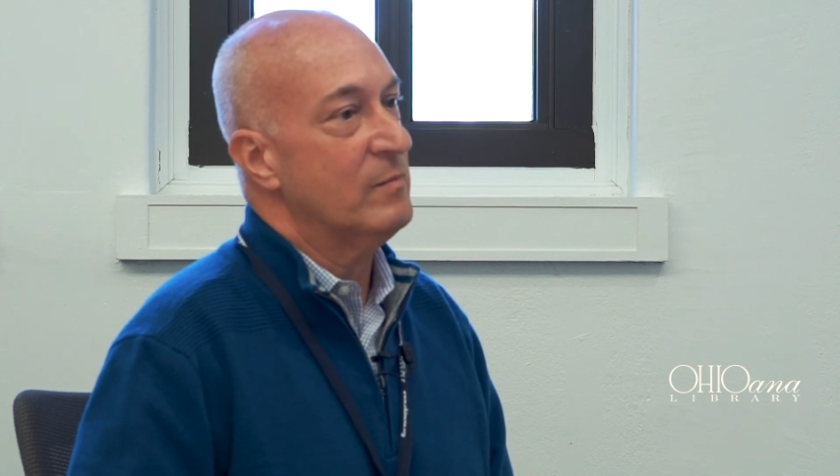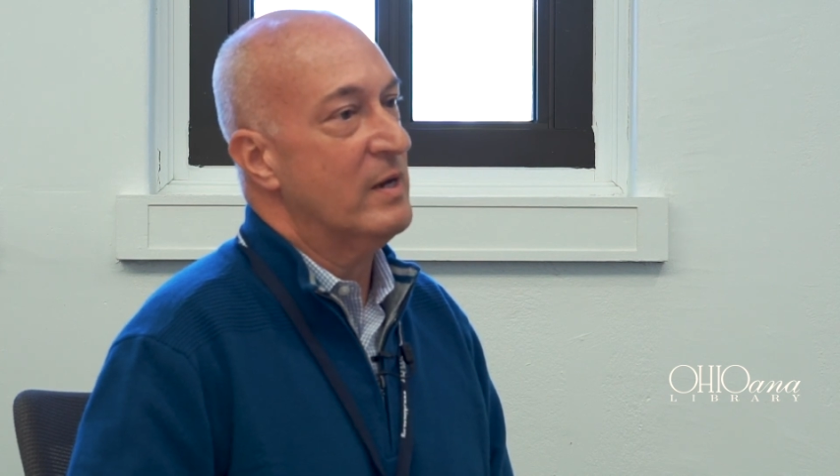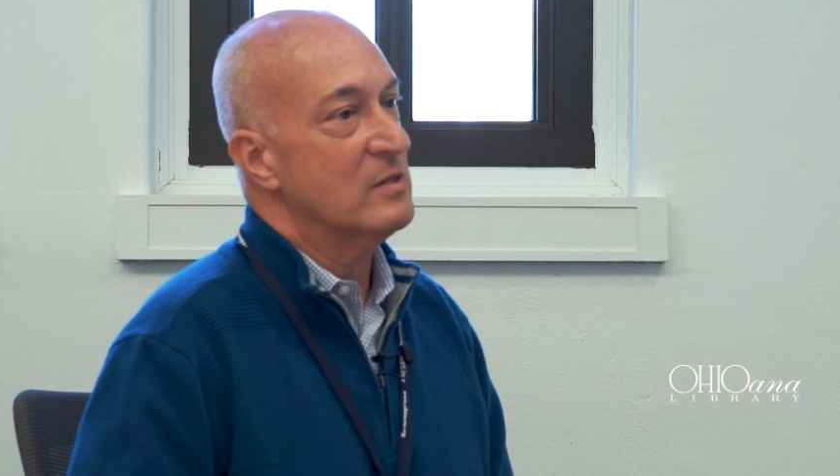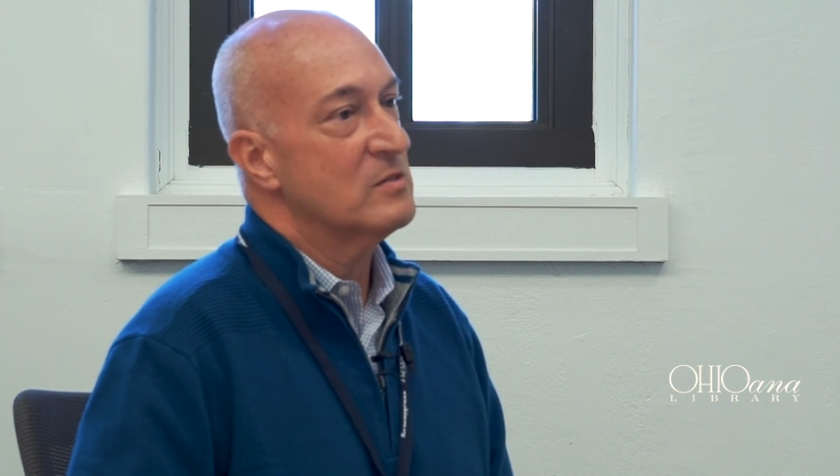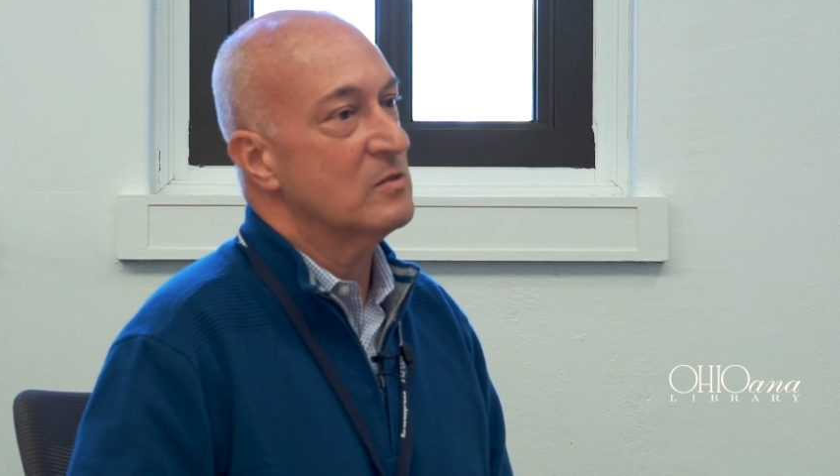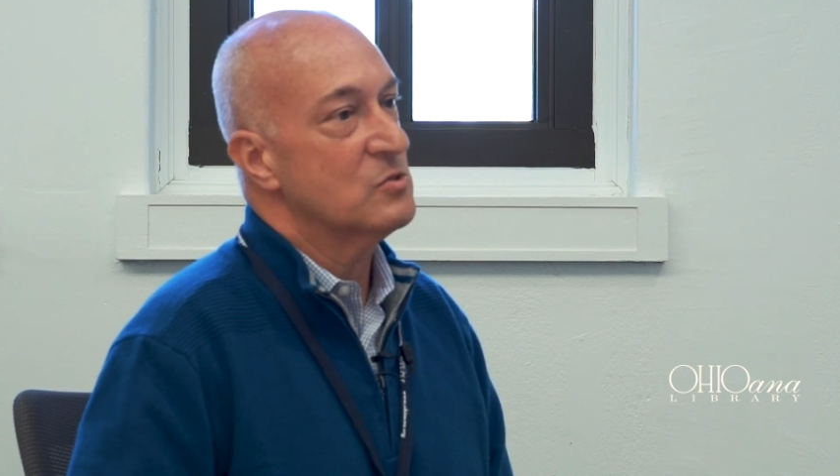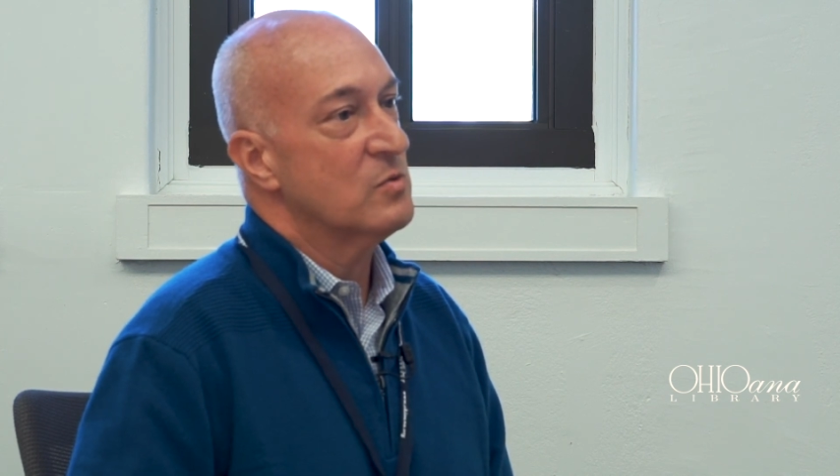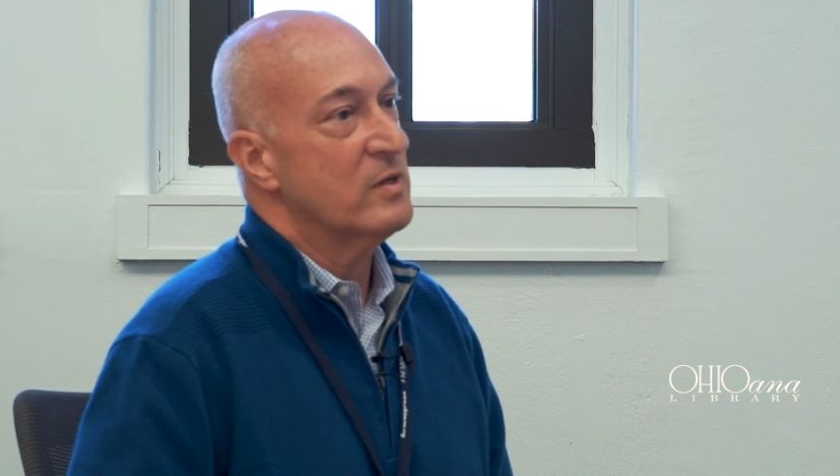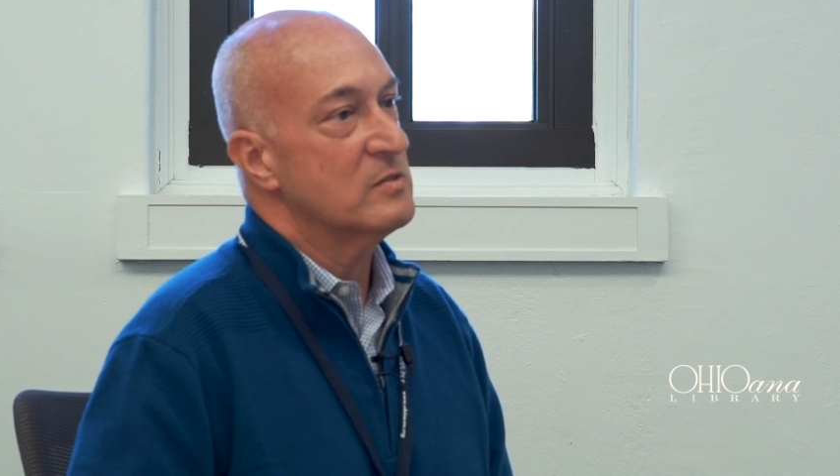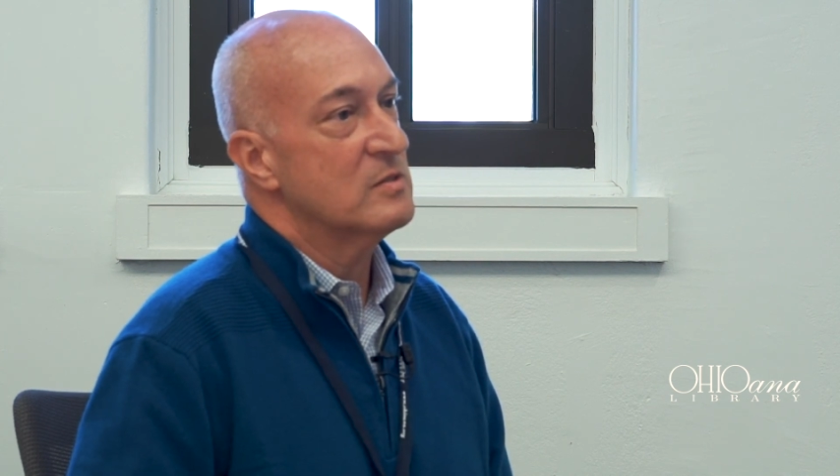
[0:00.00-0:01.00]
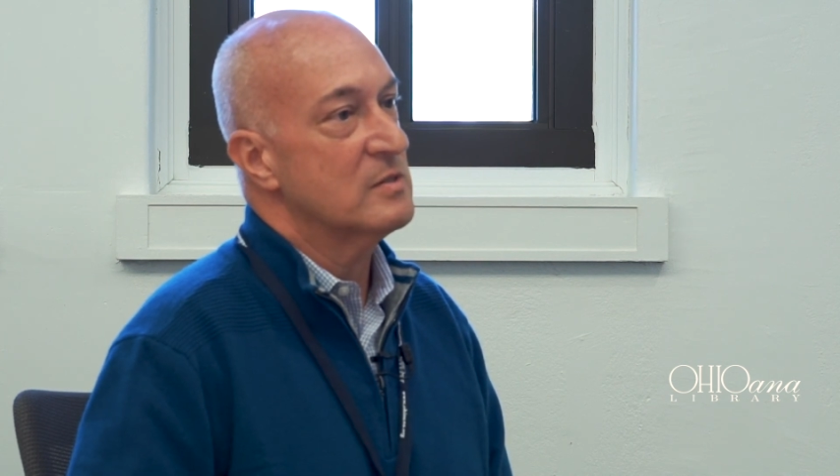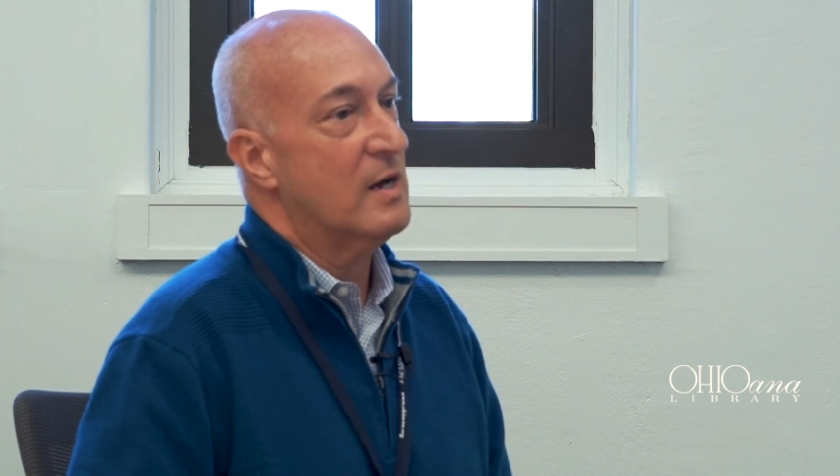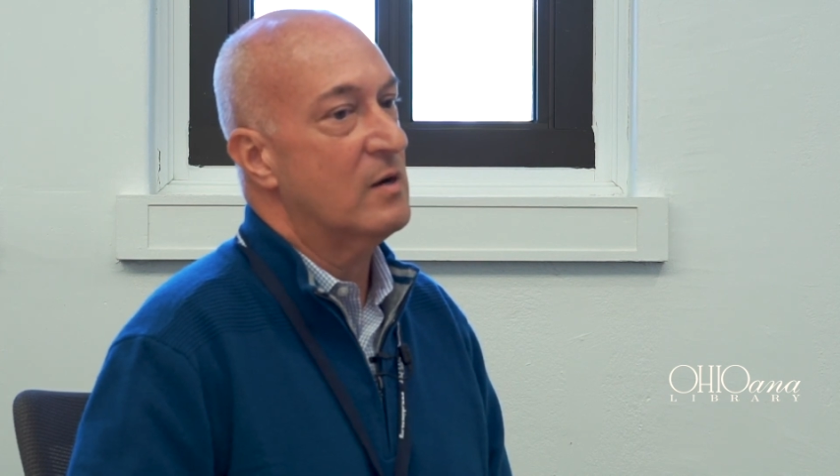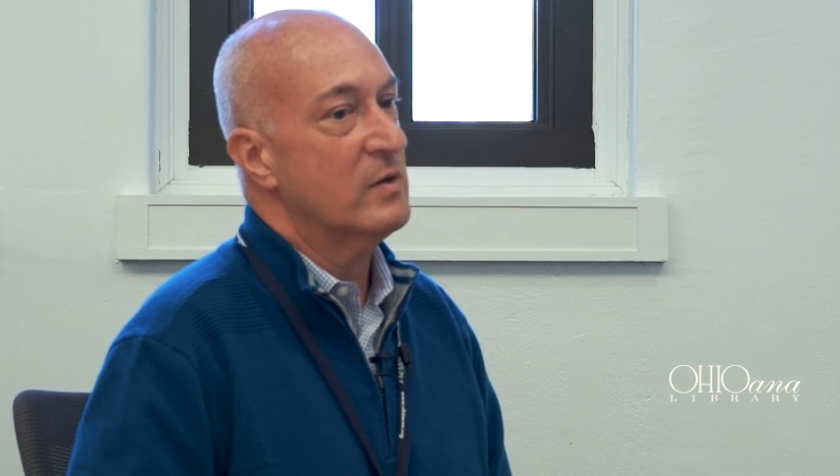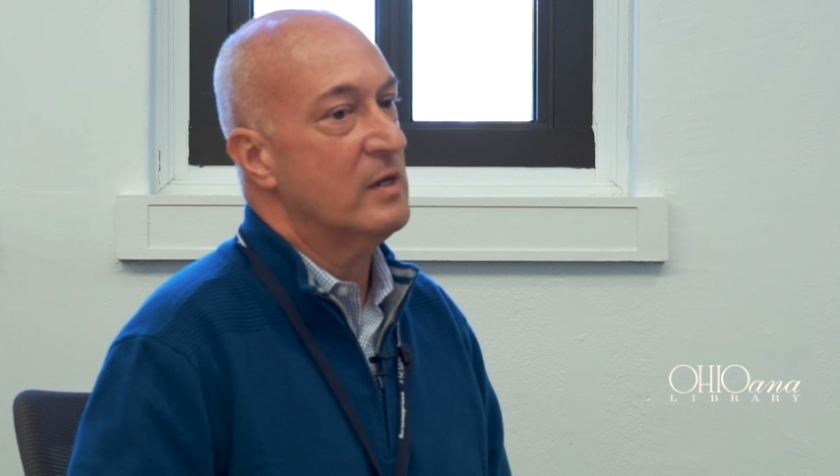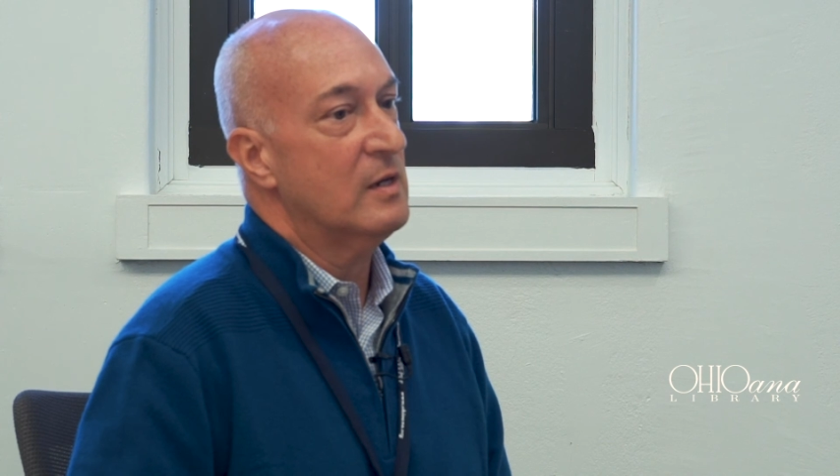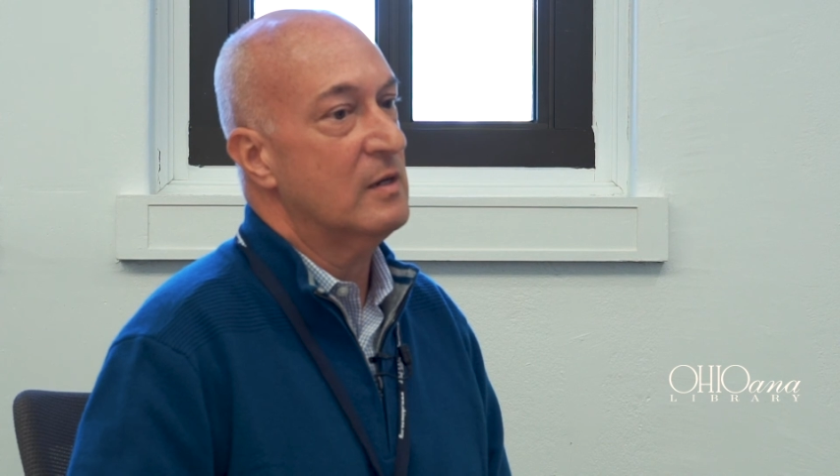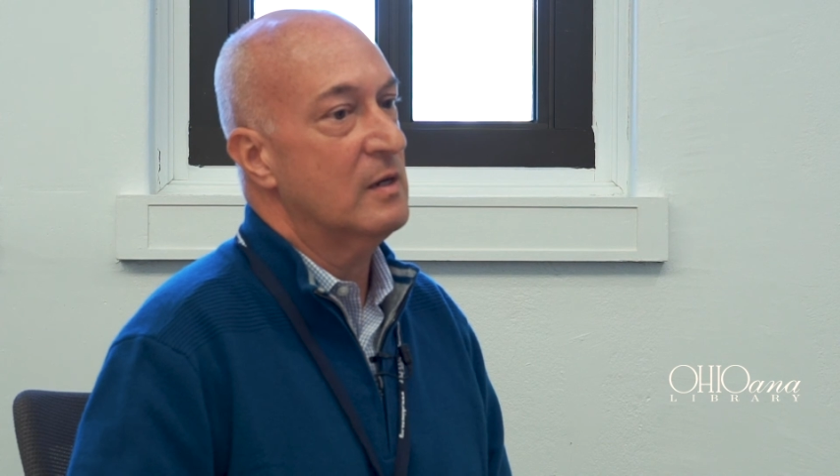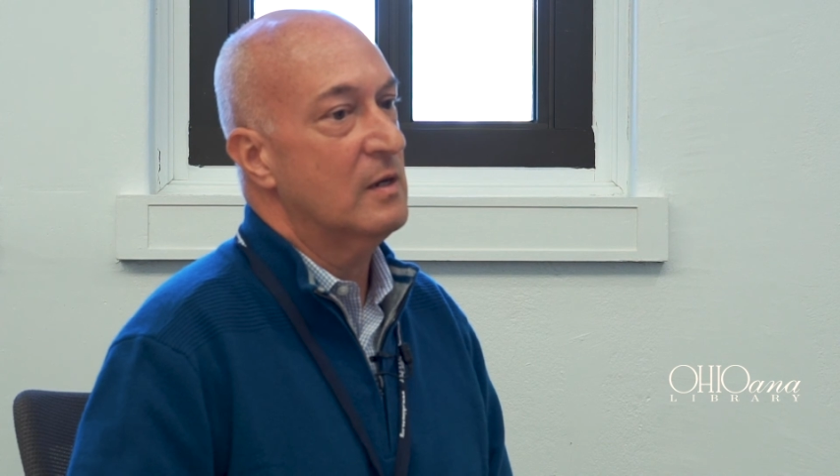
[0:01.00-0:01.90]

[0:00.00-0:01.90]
makes those choices, how he